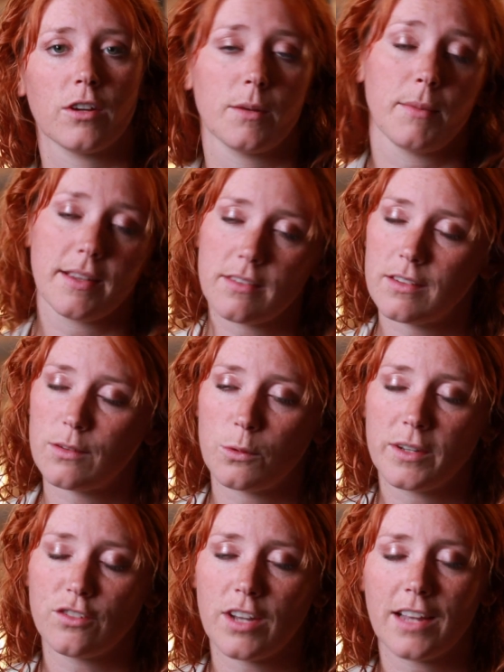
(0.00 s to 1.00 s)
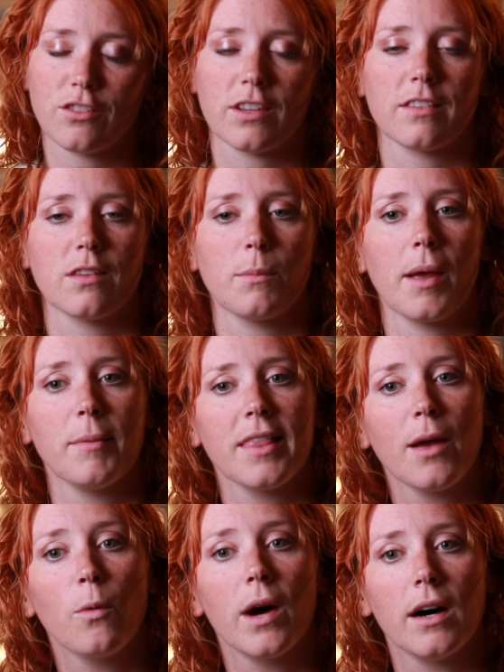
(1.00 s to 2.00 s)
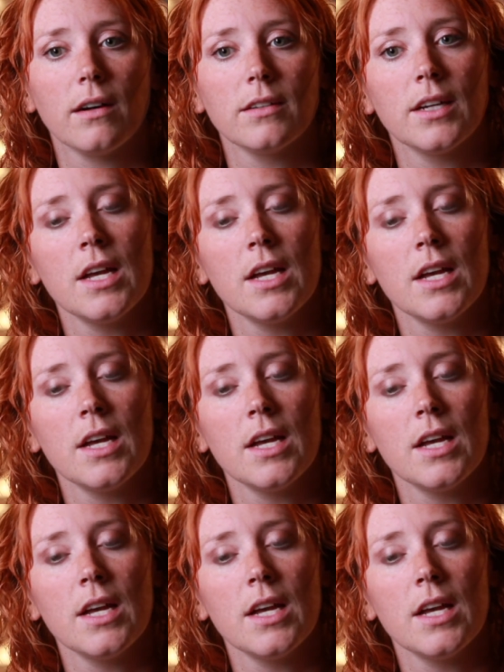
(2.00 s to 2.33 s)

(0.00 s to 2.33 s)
And medicine's always changing, so maybe they will.